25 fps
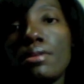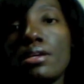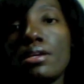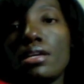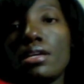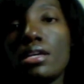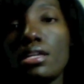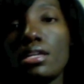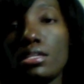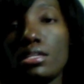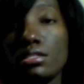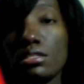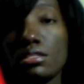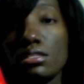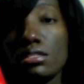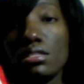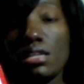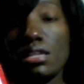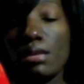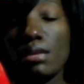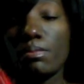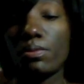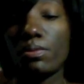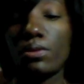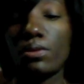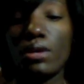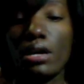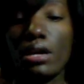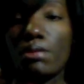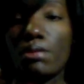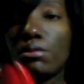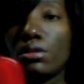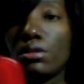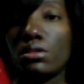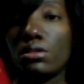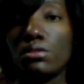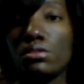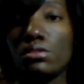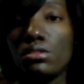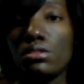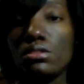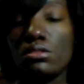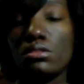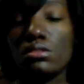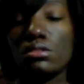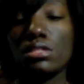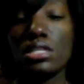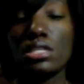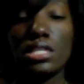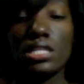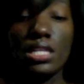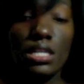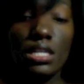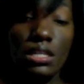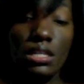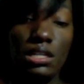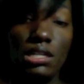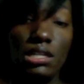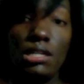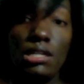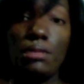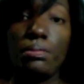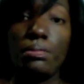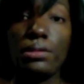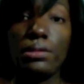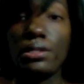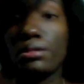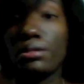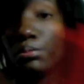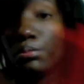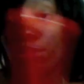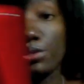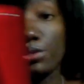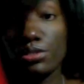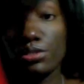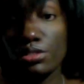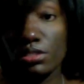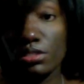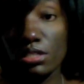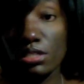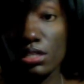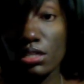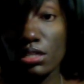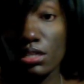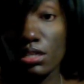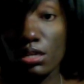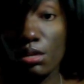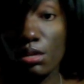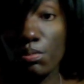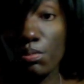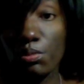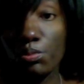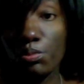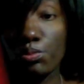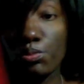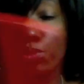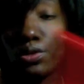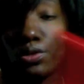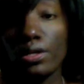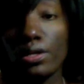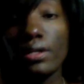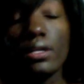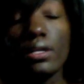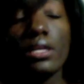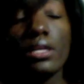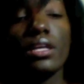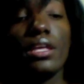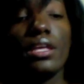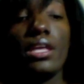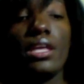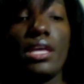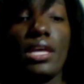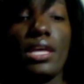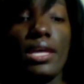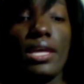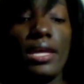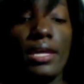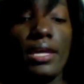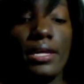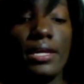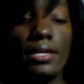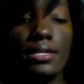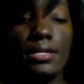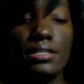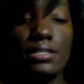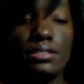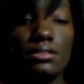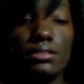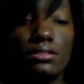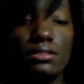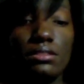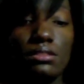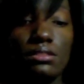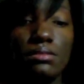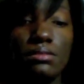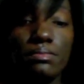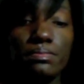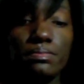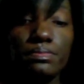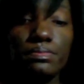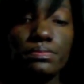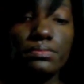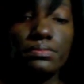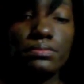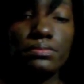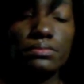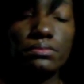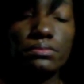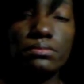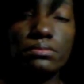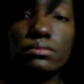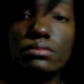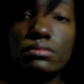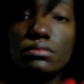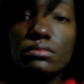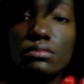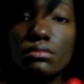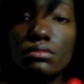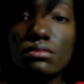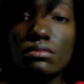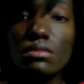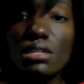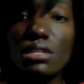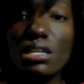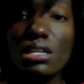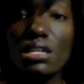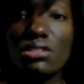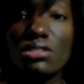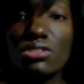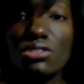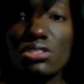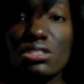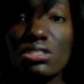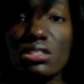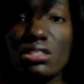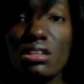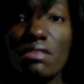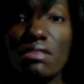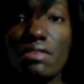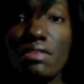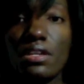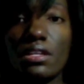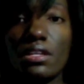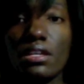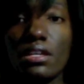It is a staple. I will always use it. I plan on purchasing a couple more, and I just love it.